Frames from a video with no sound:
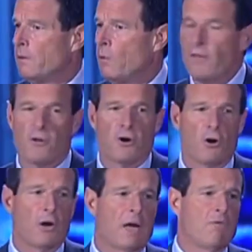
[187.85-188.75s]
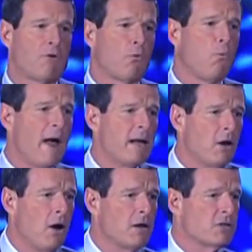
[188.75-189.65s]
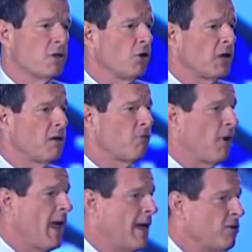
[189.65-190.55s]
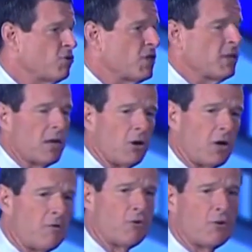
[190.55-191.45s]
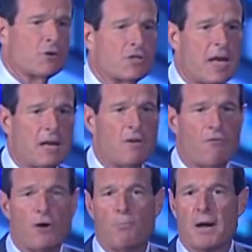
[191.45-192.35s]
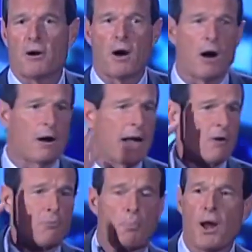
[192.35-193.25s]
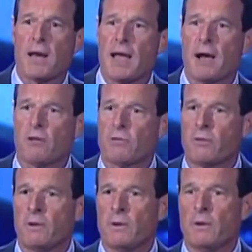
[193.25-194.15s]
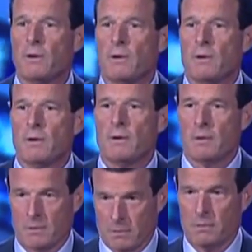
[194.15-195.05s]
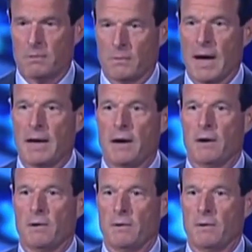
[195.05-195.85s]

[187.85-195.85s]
Whether they're looking for weight loss, they're looking for energy, they're looking for their skin to feel better, heart health, brain health, right here.